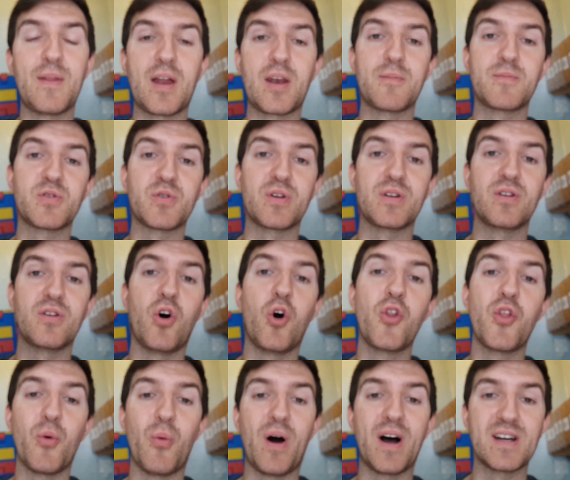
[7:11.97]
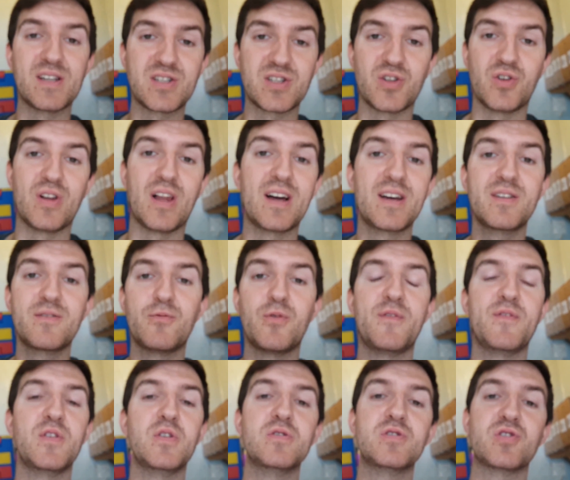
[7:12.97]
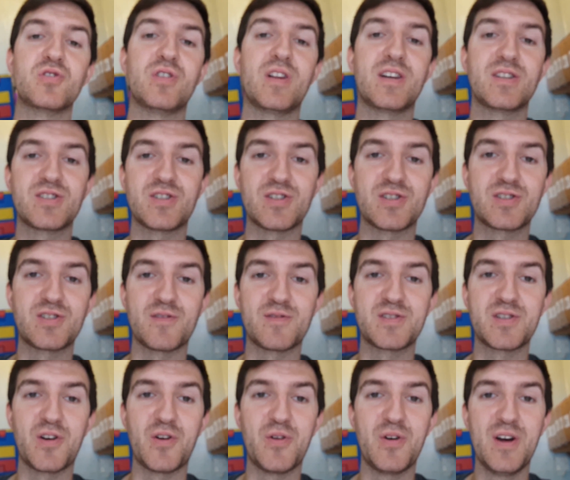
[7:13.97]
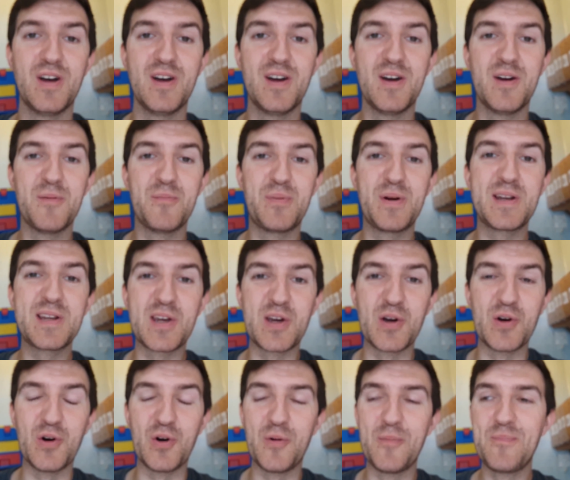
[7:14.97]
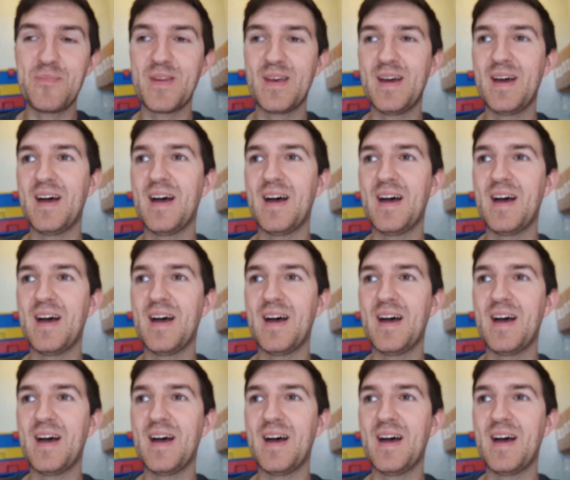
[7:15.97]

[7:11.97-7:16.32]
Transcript: that I'm doing otherwise, you know, like reviews and all that sort of stuff. So pretty cool.